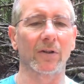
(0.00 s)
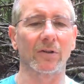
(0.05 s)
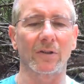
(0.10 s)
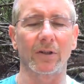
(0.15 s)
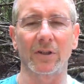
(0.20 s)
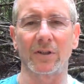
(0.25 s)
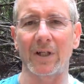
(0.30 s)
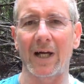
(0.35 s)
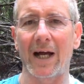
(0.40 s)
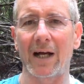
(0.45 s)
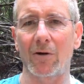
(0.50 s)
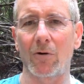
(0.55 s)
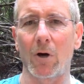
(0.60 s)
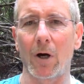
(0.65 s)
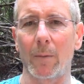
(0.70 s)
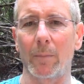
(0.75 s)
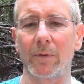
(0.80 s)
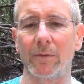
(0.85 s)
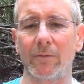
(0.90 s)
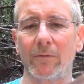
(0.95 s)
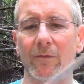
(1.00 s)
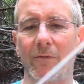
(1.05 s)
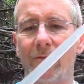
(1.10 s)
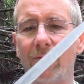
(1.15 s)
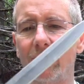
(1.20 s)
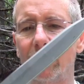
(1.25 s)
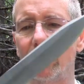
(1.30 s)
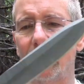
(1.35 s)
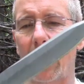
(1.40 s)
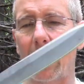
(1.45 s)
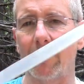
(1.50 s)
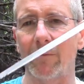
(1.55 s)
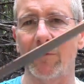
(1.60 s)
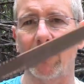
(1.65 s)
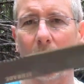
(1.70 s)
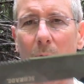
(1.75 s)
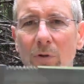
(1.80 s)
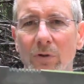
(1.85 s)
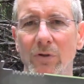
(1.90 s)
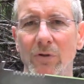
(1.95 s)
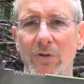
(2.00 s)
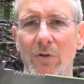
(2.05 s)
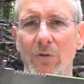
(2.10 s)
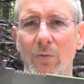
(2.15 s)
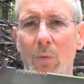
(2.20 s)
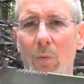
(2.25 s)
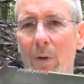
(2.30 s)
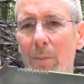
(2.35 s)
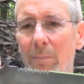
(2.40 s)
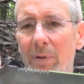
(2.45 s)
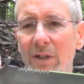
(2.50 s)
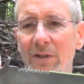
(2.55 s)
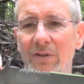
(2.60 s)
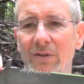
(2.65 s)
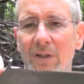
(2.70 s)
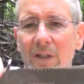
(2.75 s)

It's, it's high carbon, drop forged, one piece